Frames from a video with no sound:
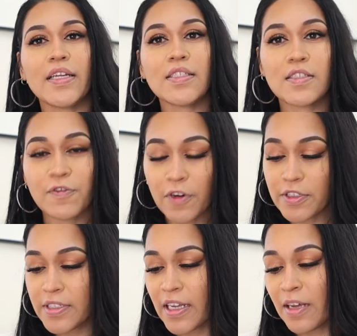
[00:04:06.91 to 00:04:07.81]
this is the
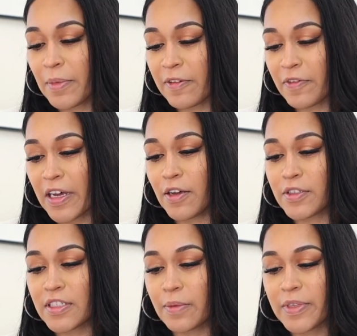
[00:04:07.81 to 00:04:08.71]
first time I
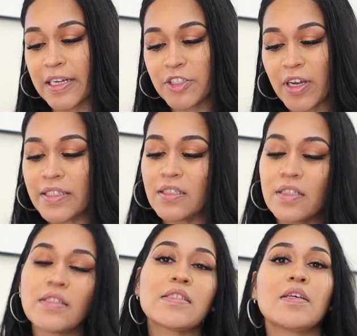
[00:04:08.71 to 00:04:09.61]
found something. I tried to
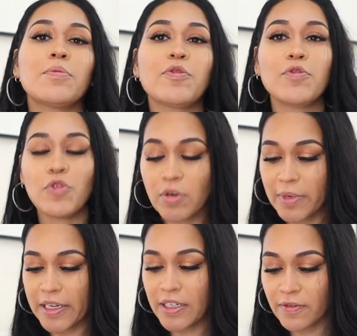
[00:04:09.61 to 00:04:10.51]
look this up before,
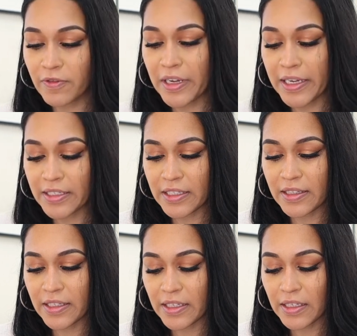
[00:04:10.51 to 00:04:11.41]
but I couldn't find
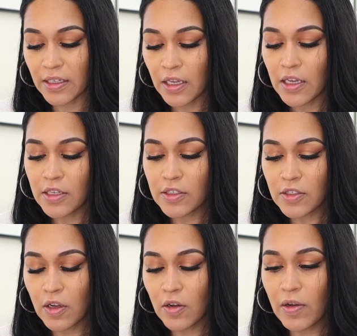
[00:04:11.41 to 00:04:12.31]
anything.
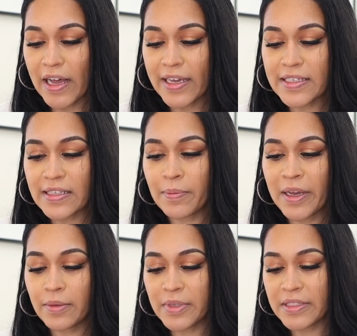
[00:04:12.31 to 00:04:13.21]
So I guess I
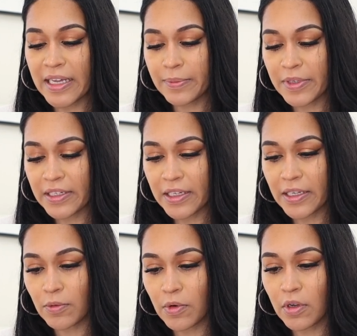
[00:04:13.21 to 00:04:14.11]
might have been typing it
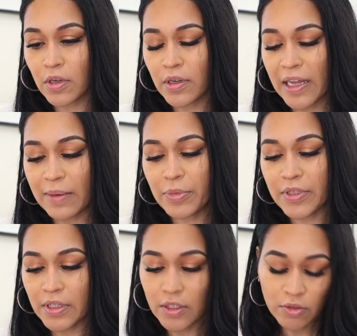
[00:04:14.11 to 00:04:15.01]
in wrong. I
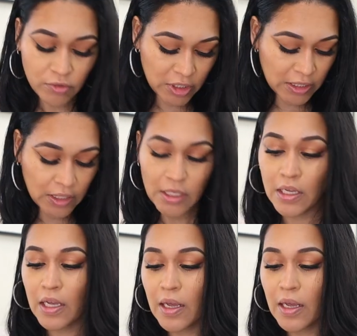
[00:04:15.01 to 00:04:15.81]
put the Gucci